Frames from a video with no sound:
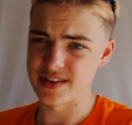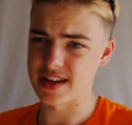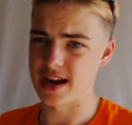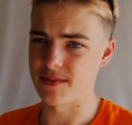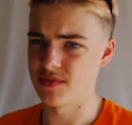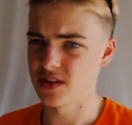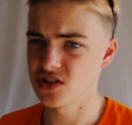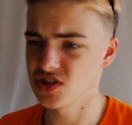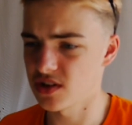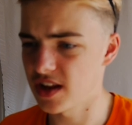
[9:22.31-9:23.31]
down.
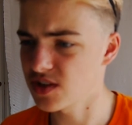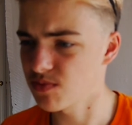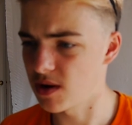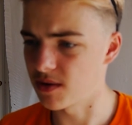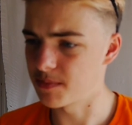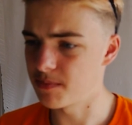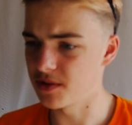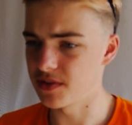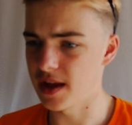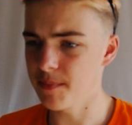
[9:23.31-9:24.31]
So that's where I'd
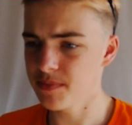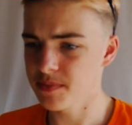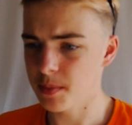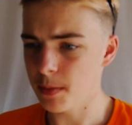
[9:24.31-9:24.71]
put them.